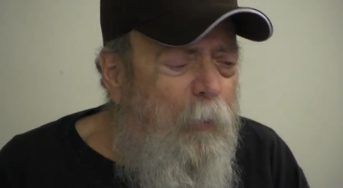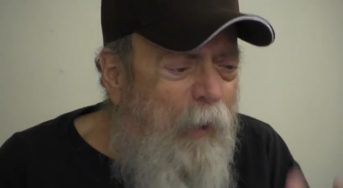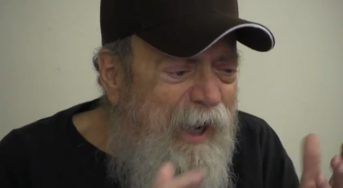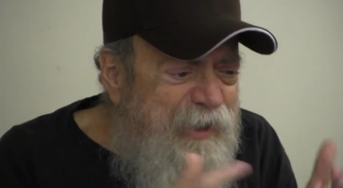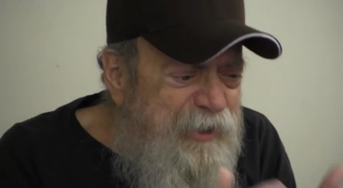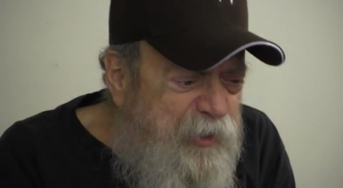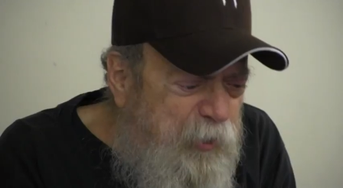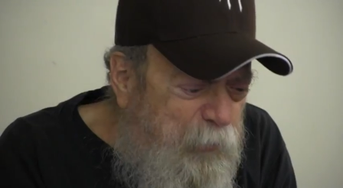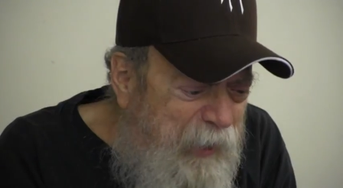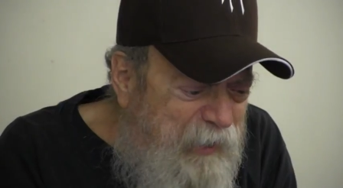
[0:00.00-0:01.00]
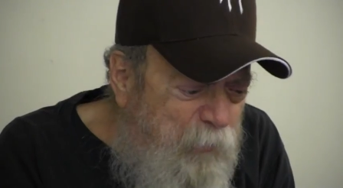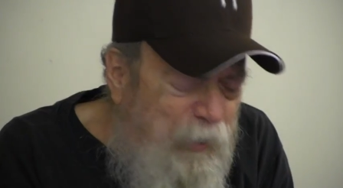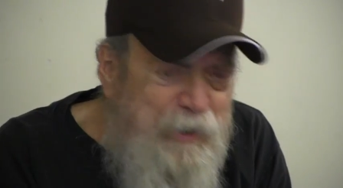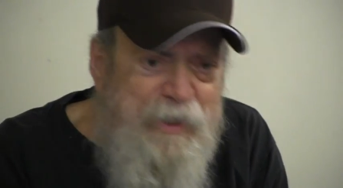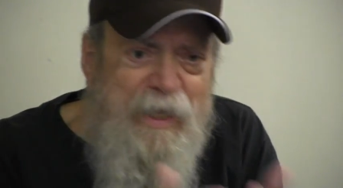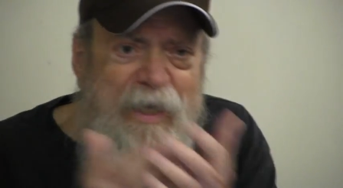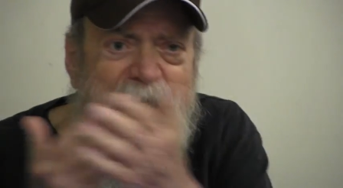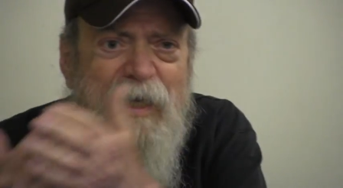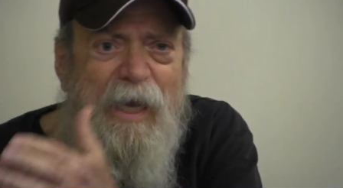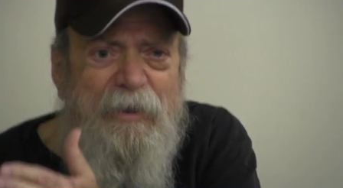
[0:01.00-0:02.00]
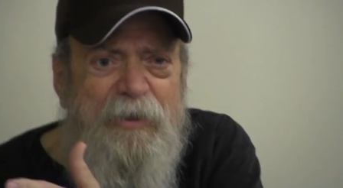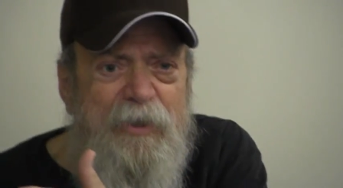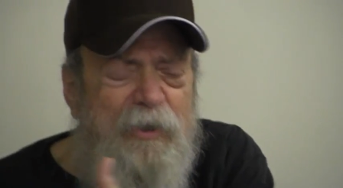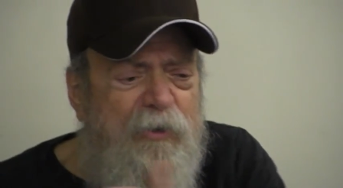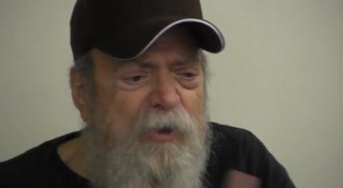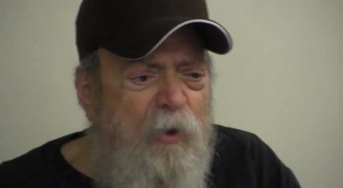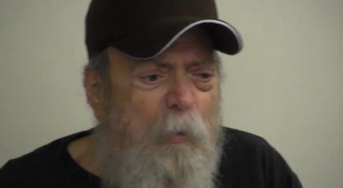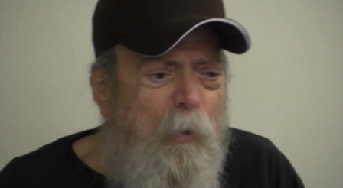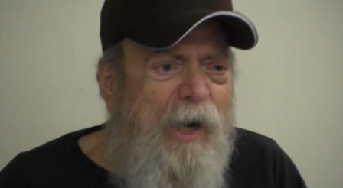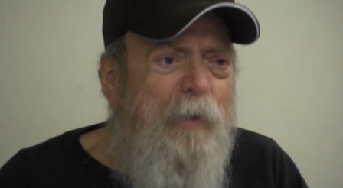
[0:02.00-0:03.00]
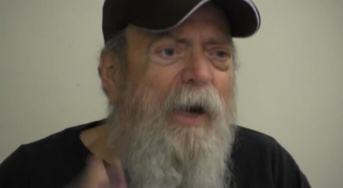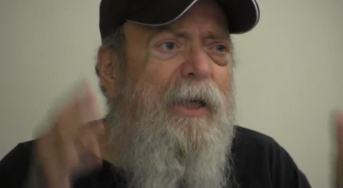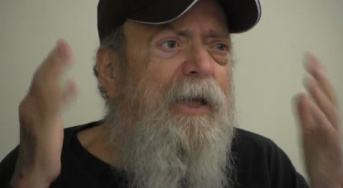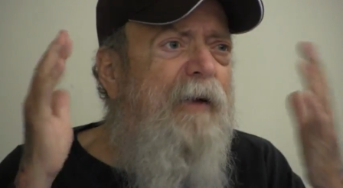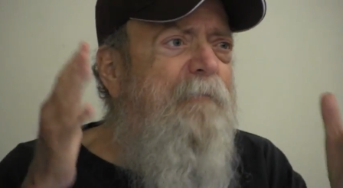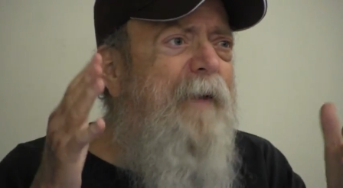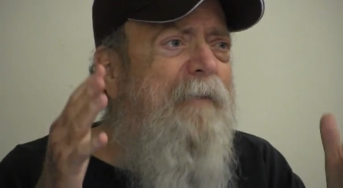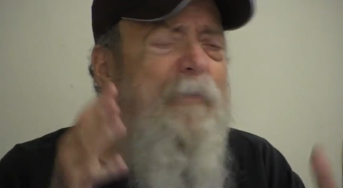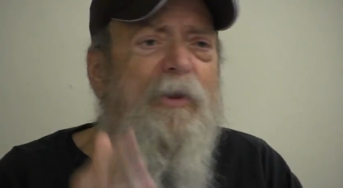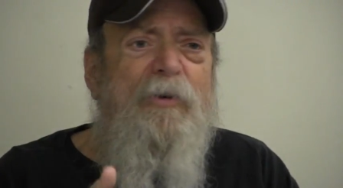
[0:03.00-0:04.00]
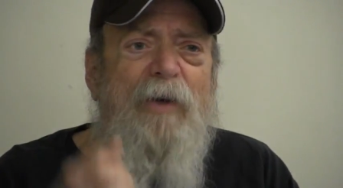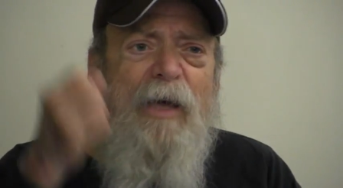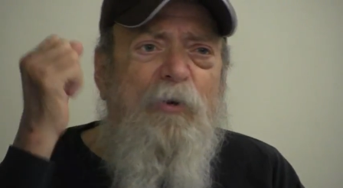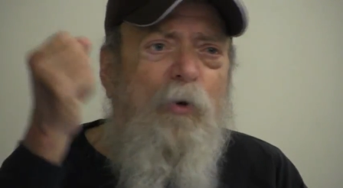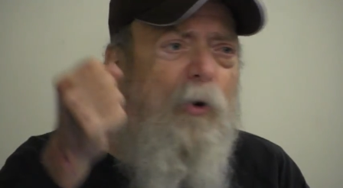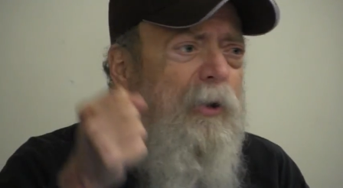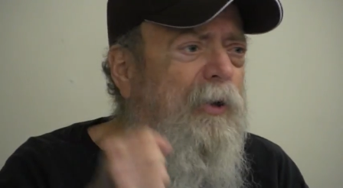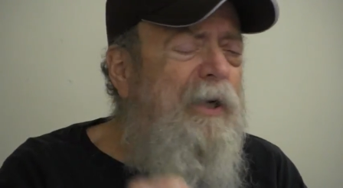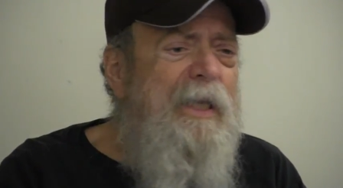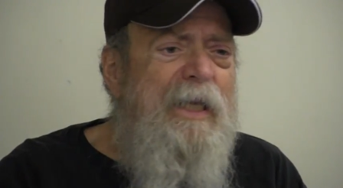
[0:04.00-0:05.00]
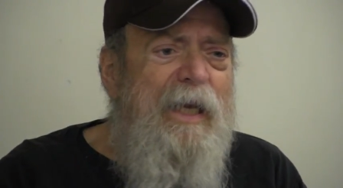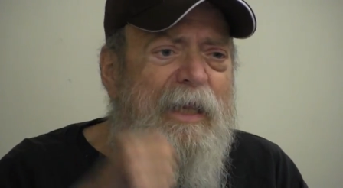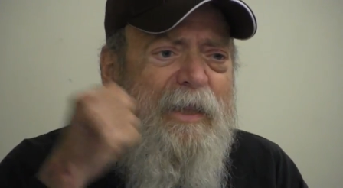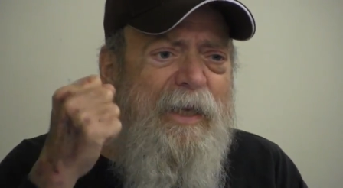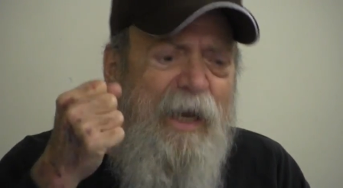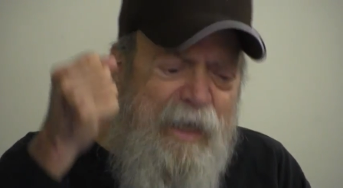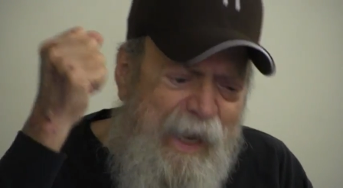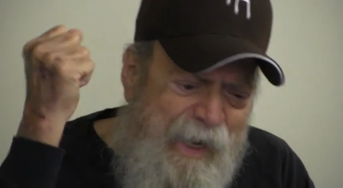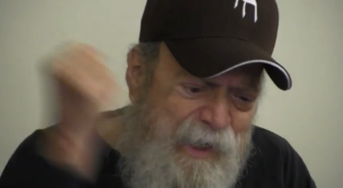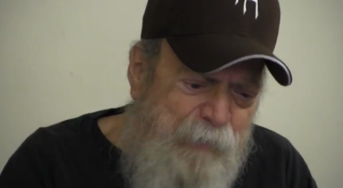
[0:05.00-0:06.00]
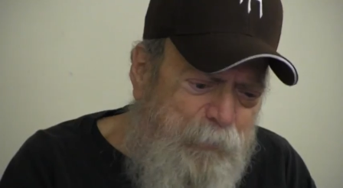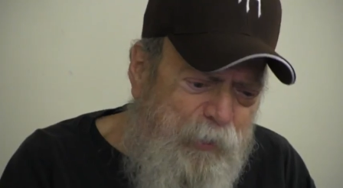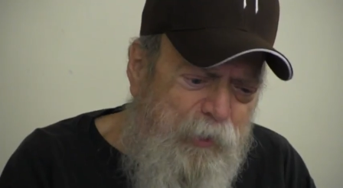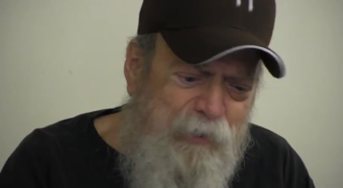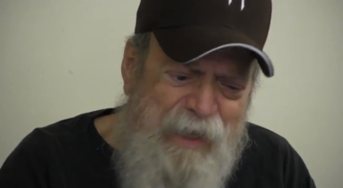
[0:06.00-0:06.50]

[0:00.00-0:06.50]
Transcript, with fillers: Why is it great one day and not the other? Why do I love my mother and I call her and then I hang up on her